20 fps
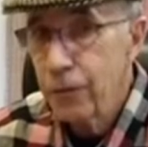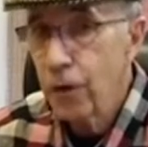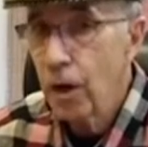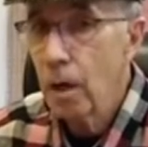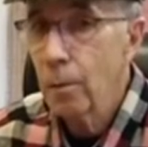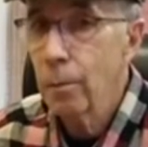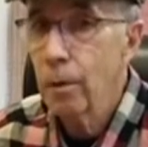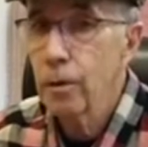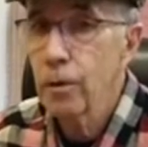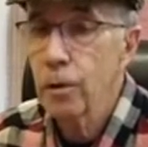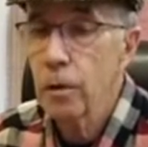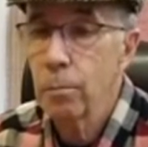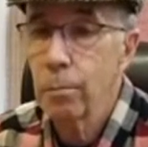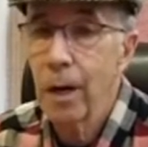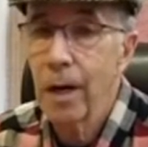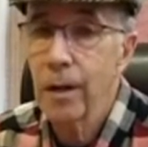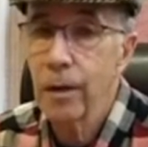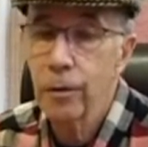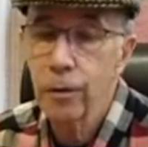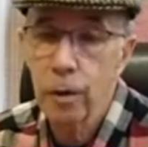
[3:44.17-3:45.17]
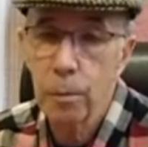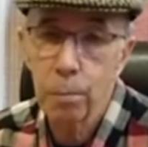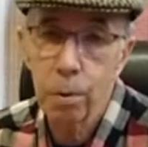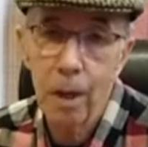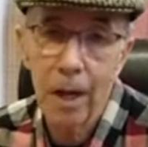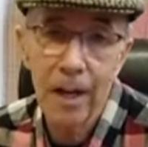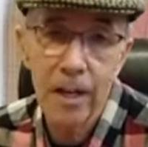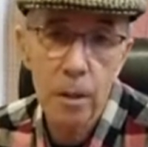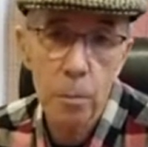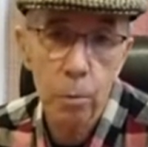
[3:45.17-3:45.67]
farmers to buy their
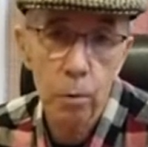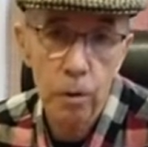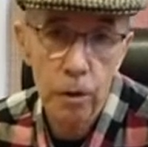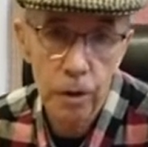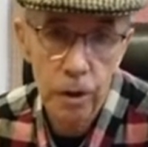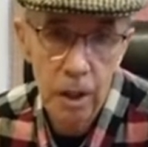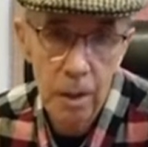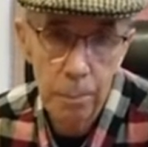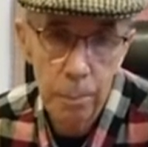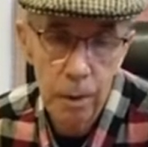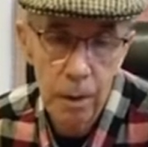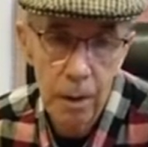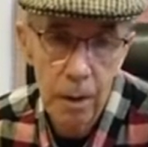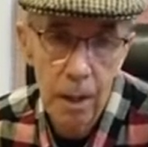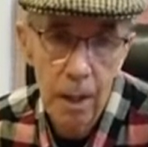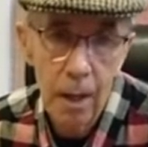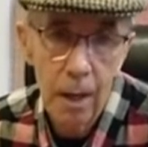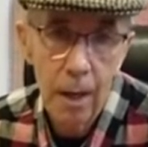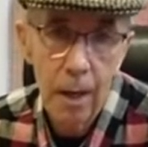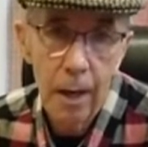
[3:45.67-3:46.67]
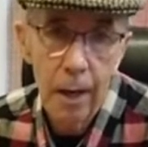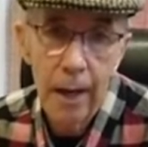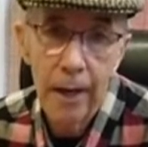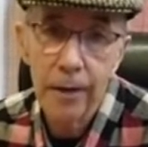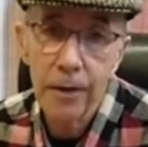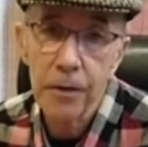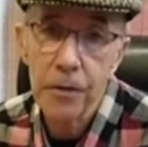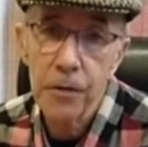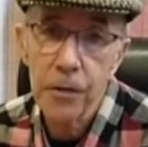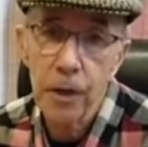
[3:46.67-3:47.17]
supplies more cheaply and
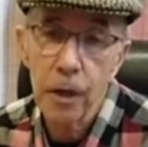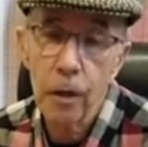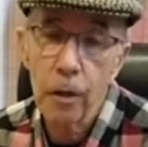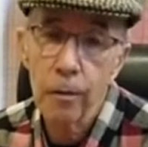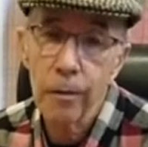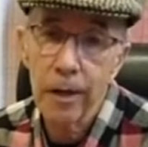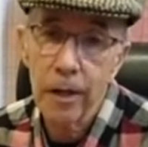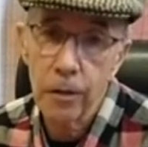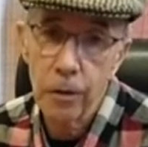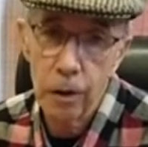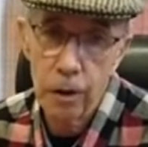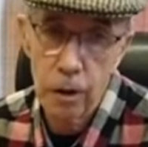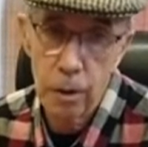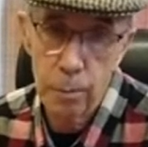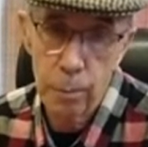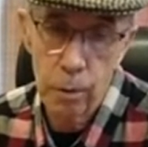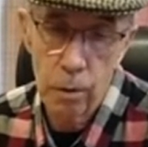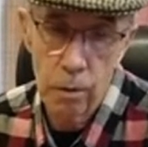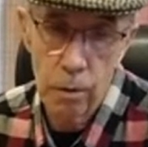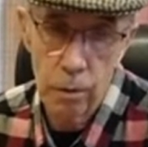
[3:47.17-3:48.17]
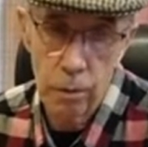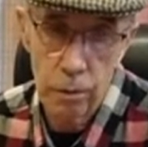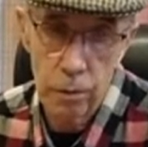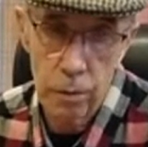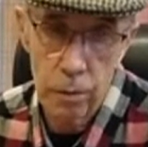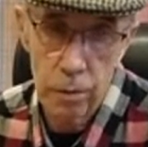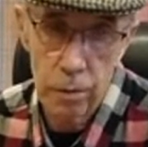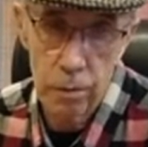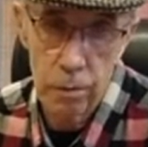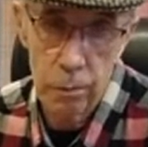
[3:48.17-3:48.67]
to sell their excess produce,
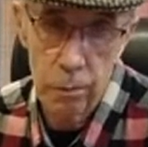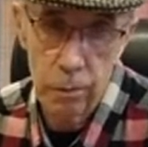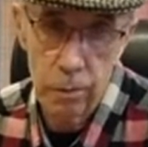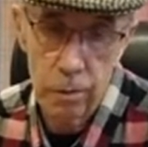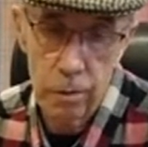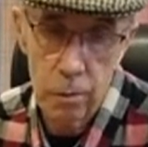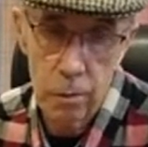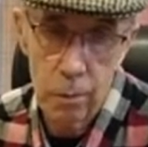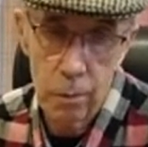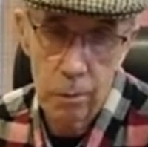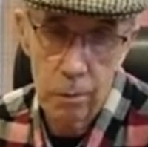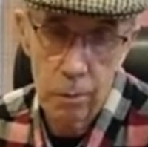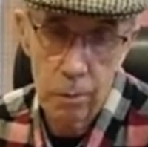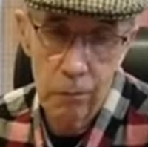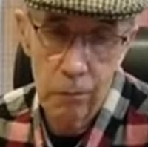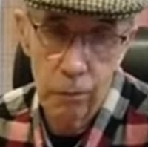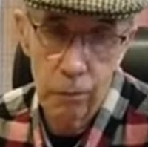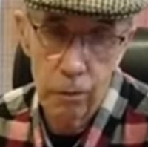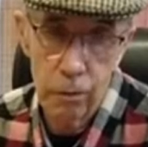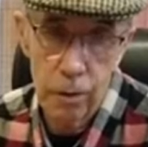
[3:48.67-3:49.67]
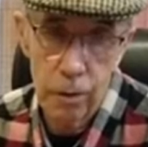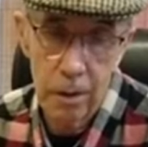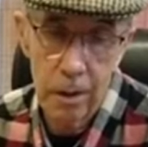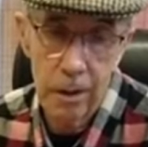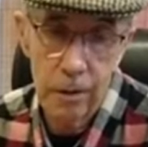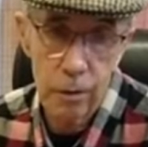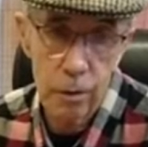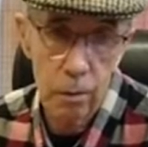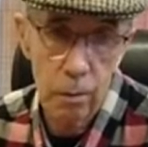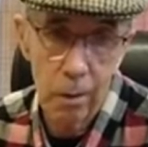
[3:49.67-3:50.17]
which is what
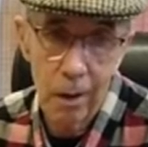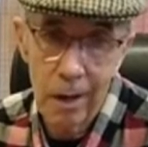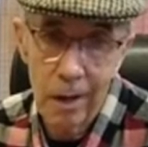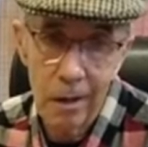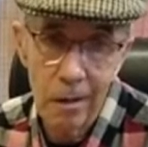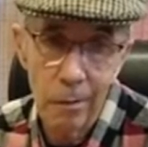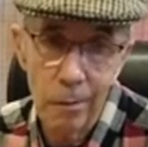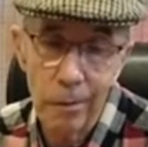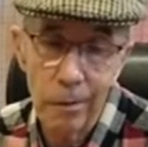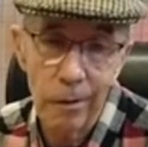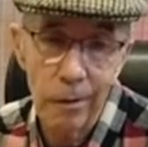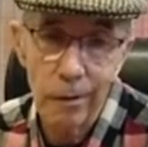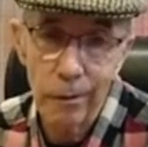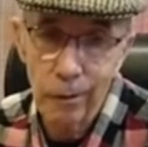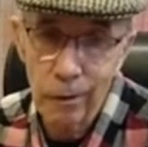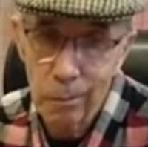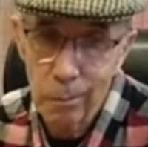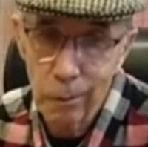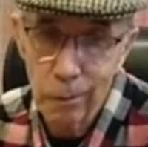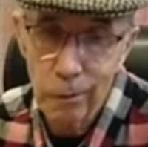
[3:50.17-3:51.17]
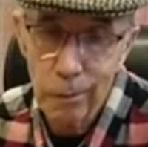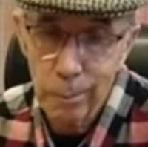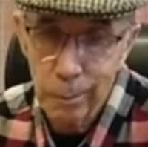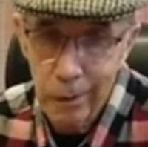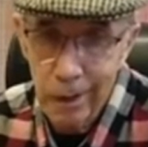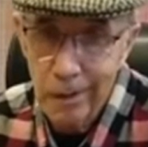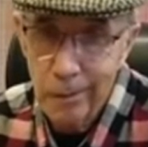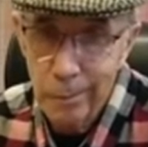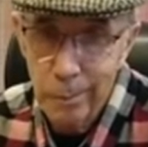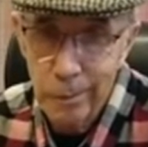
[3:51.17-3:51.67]
revolutionized Ohio into the third most
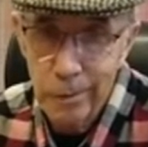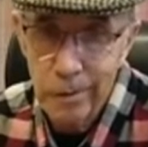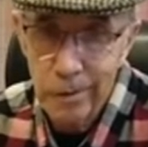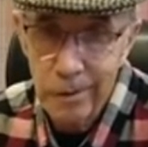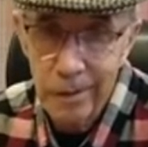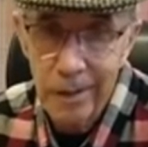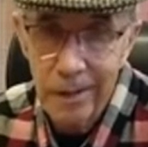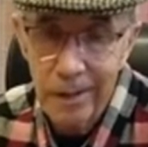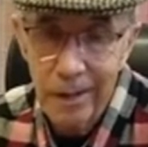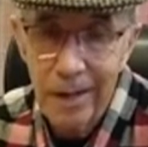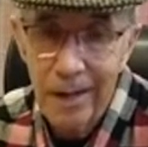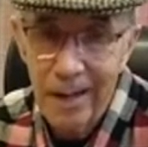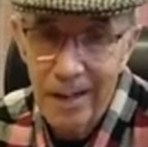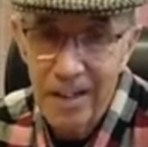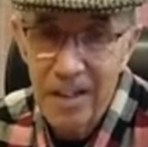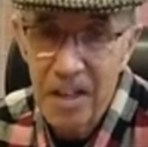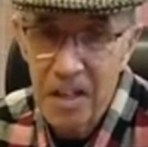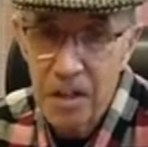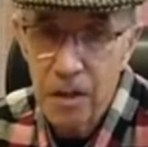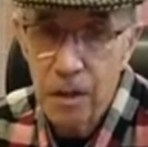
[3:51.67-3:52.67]
prosperous state in the